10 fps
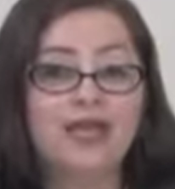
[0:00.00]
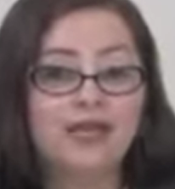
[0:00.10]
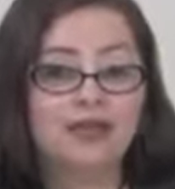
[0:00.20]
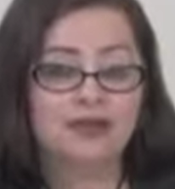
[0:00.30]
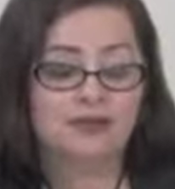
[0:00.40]

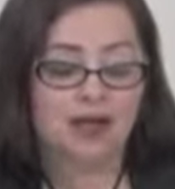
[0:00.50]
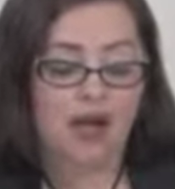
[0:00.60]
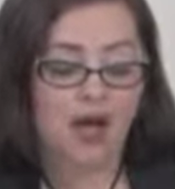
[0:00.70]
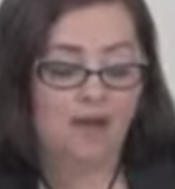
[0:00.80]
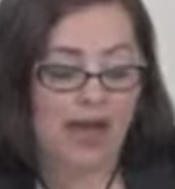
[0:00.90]
thing
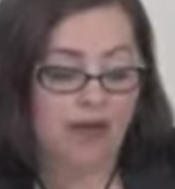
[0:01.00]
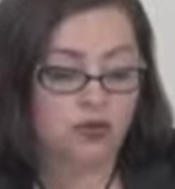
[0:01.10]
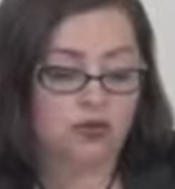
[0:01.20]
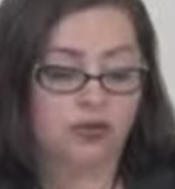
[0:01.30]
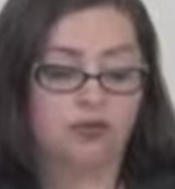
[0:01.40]

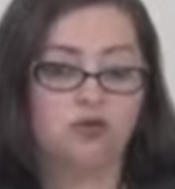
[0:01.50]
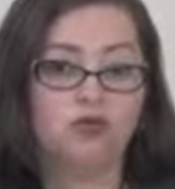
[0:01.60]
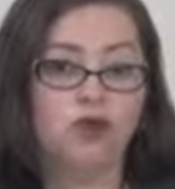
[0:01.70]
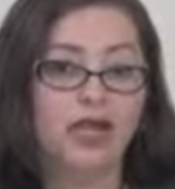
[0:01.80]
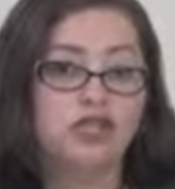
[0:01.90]
about
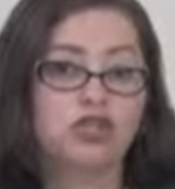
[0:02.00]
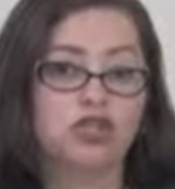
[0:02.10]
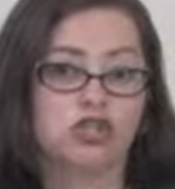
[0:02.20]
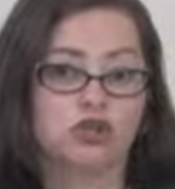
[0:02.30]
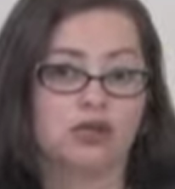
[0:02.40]

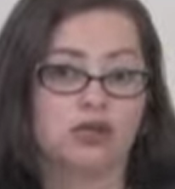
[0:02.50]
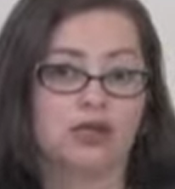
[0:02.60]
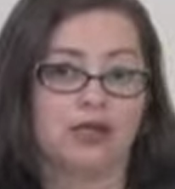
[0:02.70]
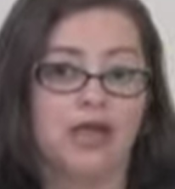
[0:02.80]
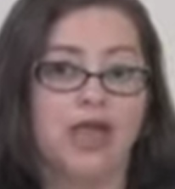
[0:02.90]

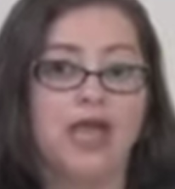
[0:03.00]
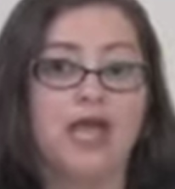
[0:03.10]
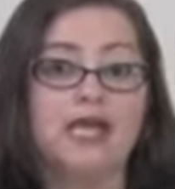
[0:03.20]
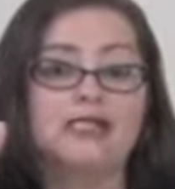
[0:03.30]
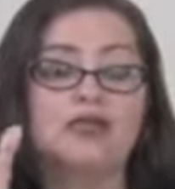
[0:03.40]
registering
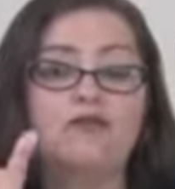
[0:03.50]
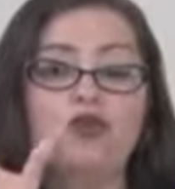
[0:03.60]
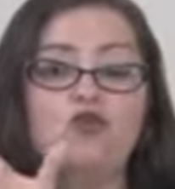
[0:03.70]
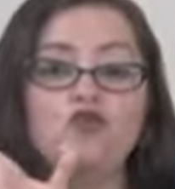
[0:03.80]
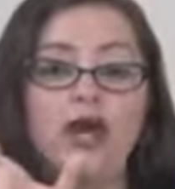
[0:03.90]
is if
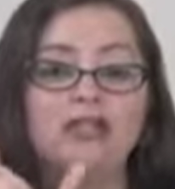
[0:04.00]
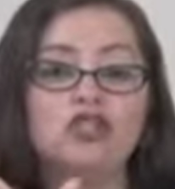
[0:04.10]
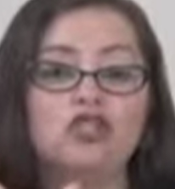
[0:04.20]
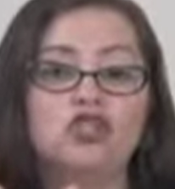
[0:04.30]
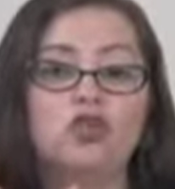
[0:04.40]
you
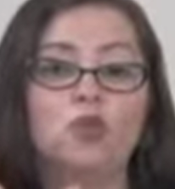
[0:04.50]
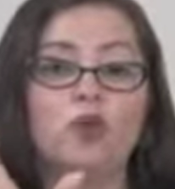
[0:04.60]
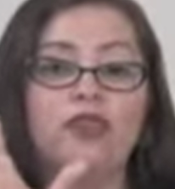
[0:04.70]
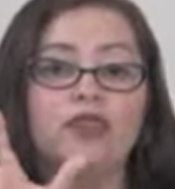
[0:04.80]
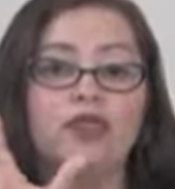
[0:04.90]
register
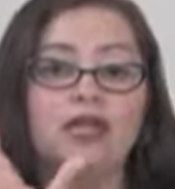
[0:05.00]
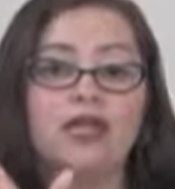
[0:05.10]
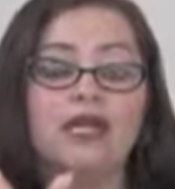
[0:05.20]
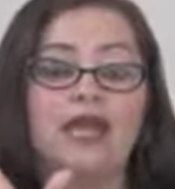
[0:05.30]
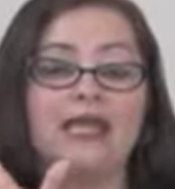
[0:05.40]

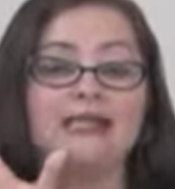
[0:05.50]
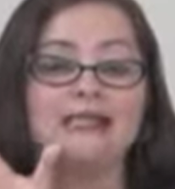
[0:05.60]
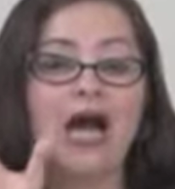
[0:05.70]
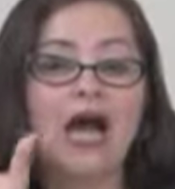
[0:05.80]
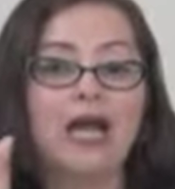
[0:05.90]
within a
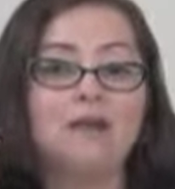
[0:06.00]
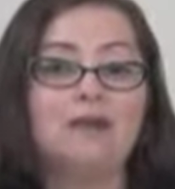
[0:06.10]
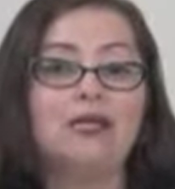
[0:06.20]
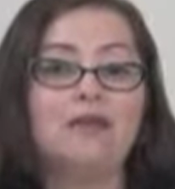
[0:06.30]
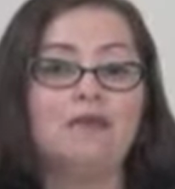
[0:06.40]

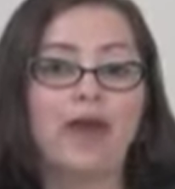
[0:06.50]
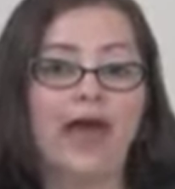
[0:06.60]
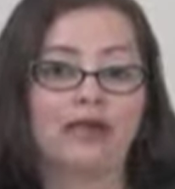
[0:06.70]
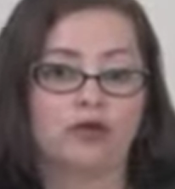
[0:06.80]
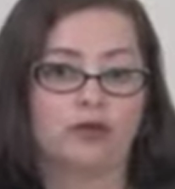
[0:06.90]
timely
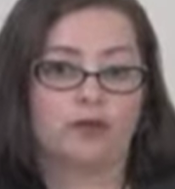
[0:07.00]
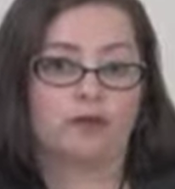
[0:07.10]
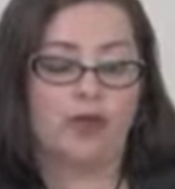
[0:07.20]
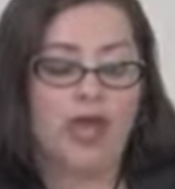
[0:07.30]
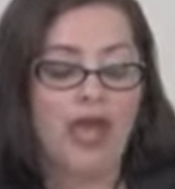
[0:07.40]
manner,
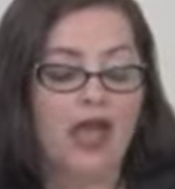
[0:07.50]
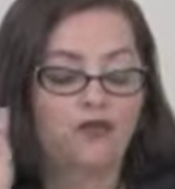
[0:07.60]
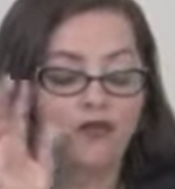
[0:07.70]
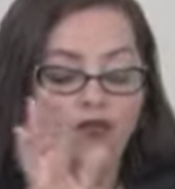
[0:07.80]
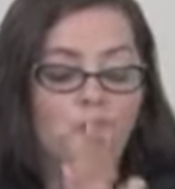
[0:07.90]

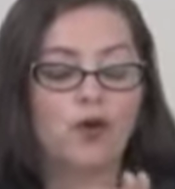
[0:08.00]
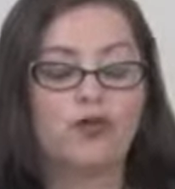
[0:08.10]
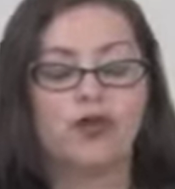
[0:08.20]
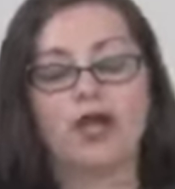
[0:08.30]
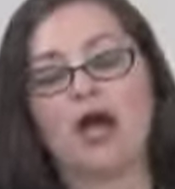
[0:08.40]
and for
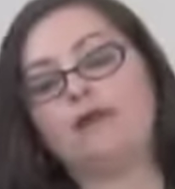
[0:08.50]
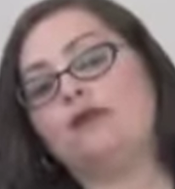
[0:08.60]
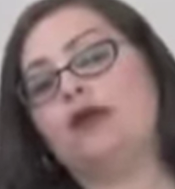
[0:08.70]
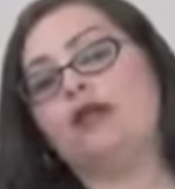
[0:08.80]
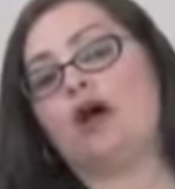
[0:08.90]
the
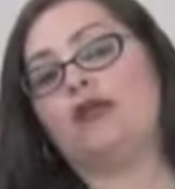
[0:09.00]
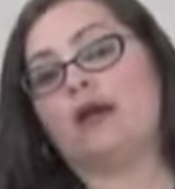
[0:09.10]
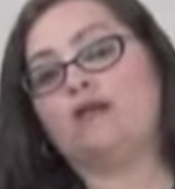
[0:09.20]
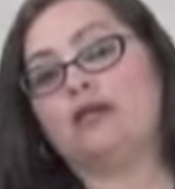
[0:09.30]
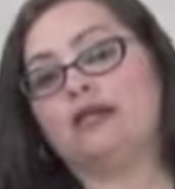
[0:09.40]
copyright law,
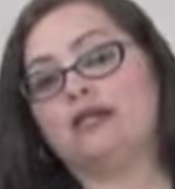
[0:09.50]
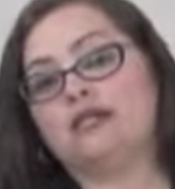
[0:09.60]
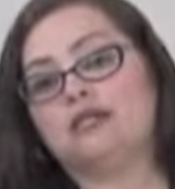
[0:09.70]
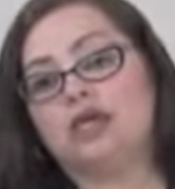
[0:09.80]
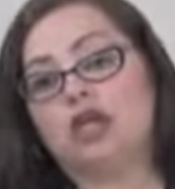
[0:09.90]
that
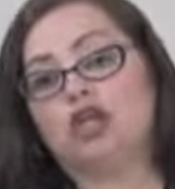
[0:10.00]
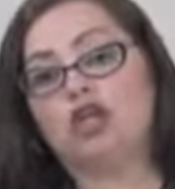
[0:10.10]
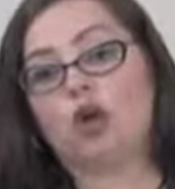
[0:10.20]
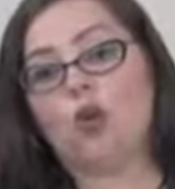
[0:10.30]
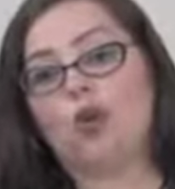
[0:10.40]
means,
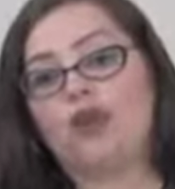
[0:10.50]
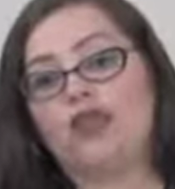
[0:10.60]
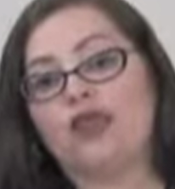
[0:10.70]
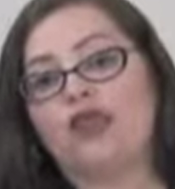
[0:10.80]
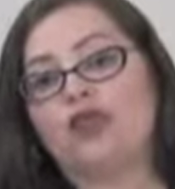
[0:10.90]
you know,
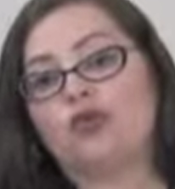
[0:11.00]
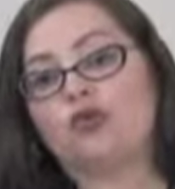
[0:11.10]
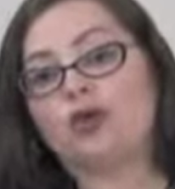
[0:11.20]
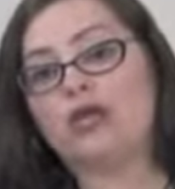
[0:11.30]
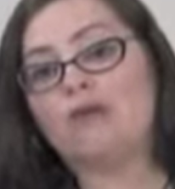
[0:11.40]
within
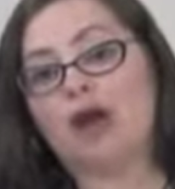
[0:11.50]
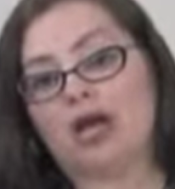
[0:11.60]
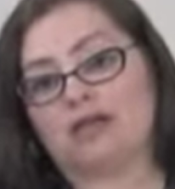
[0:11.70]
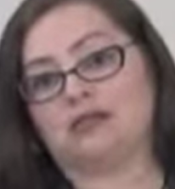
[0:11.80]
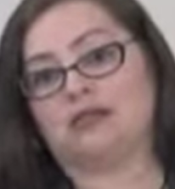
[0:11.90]
3
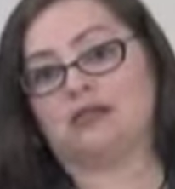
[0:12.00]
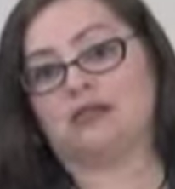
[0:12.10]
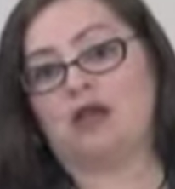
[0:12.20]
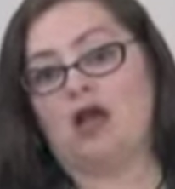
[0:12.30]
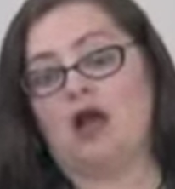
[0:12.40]

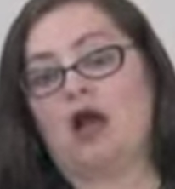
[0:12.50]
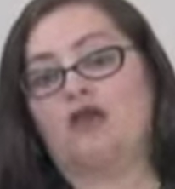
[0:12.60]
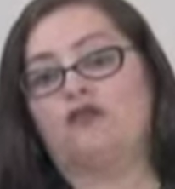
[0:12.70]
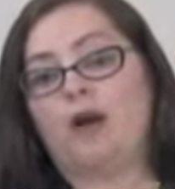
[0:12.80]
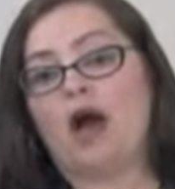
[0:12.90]
months
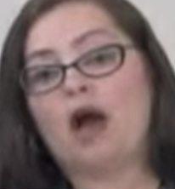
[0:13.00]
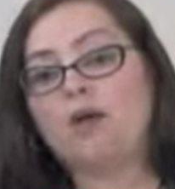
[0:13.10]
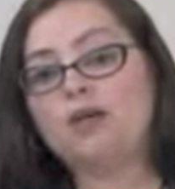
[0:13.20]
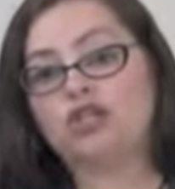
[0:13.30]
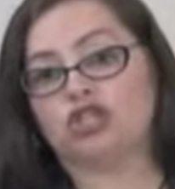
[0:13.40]
of
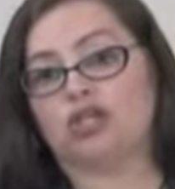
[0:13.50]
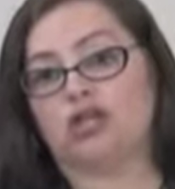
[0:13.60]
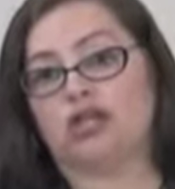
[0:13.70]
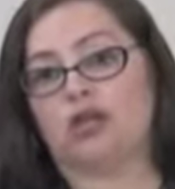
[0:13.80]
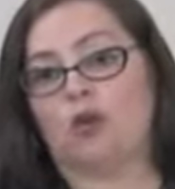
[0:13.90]

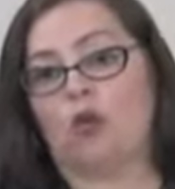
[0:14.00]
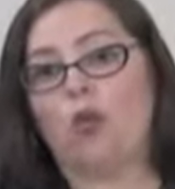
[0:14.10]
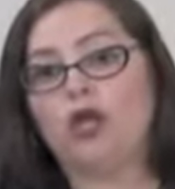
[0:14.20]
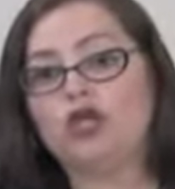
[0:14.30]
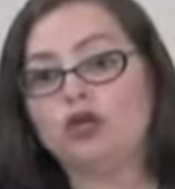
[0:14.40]
publishing
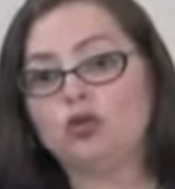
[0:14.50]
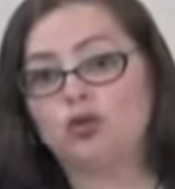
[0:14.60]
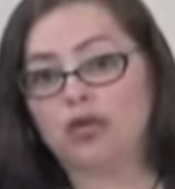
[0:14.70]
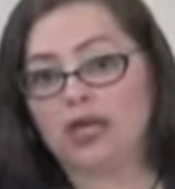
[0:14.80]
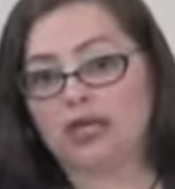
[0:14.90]
what you
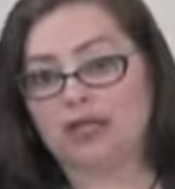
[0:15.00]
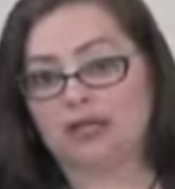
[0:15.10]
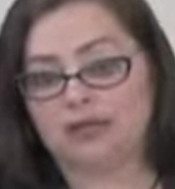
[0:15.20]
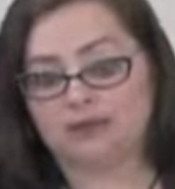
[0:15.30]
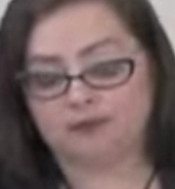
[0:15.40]

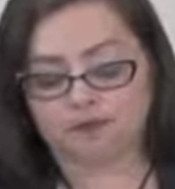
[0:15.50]
created,